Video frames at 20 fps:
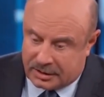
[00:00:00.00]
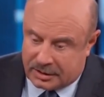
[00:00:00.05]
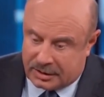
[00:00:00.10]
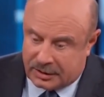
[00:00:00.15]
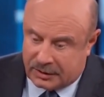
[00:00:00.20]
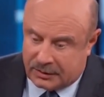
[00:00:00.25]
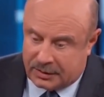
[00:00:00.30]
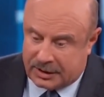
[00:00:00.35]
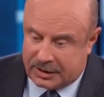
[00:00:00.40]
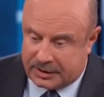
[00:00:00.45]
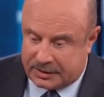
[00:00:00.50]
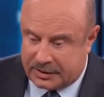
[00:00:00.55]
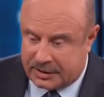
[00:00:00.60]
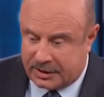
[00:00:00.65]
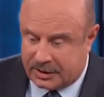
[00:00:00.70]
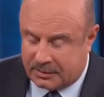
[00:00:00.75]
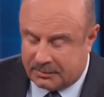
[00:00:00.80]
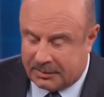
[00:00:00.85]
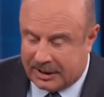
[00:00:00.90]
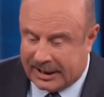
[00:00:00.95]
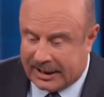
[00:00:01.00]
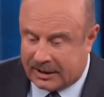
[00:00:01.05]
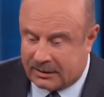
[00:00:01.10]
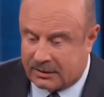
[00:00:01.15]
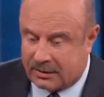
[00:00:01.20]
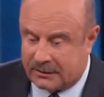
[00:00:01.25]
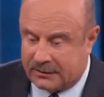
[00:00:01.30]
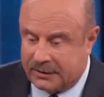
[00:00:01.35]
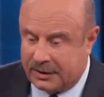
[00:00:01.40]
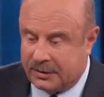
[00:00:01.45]
do this in a
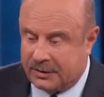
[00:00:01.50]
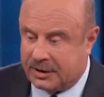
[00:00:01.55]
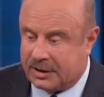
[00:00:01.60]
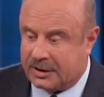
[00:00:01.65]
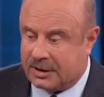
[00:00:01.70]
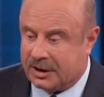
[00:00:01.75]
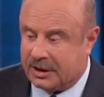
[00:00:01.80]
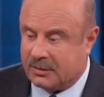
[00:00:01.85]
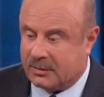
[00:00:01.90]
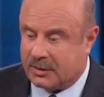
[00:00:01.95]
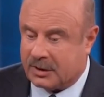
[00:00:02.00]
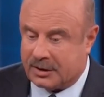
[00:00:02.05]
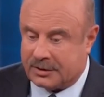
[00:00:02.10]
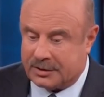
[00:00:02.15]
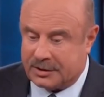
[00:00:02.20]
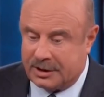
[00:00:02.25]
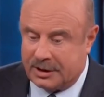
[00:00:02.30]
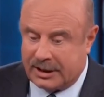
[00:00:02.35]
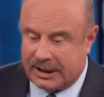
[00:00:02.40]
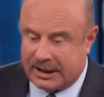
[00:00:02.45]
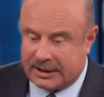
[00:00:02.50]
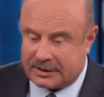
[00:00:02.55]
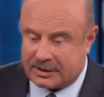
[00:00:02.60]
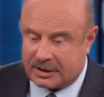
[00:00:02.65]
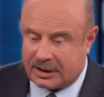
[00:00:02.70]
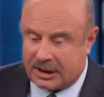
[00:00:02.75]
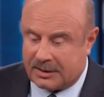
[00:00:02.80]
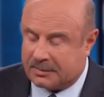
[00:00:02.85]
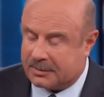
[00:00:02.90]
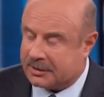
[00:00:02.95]
matter of unity where she has
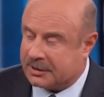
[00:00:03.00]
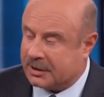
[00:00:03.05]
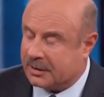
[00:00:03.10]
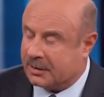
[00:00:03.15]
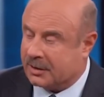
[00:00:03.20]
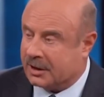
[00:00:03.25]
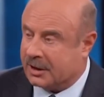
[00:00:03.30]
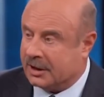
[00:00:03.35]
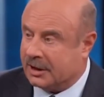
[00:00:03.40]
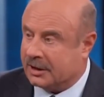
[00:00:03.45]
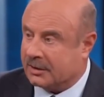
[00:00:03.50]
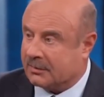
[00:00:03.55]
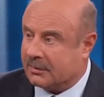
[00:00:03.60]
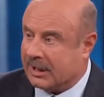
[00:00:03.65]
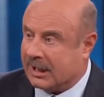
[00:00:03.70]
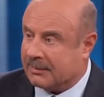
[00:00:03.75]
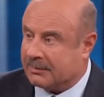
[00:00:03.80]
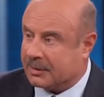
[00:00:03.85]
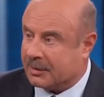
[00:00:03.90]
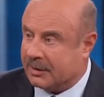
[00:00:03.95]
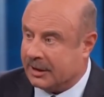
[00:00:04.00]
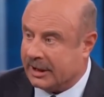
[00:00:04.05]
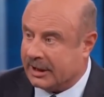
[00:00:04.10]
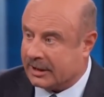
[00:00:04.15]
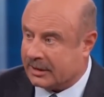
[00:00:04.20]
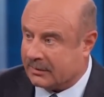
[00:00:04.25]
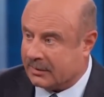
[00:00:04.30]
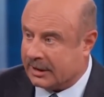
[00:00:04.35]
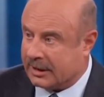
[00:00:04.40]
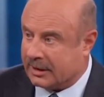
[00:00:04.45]
an opportunity to wrap her head
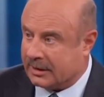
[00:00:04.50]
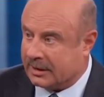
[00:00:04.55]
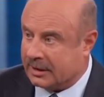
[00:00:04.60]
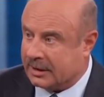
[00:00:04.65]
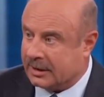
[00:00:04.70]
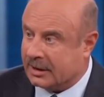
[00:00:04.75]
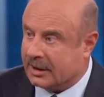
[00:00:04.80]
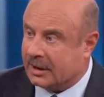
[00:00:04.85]
around it,